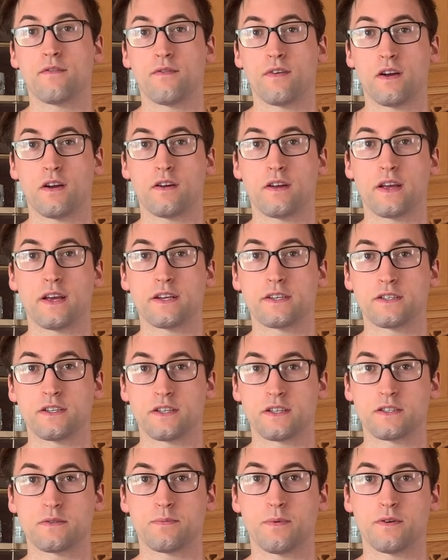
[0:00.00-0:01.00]
variation
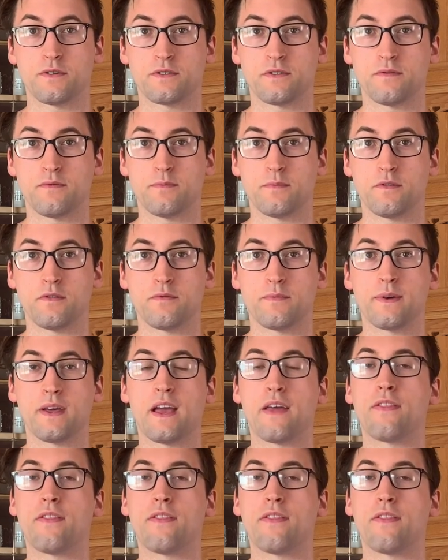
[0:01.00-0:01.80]
explosive movement,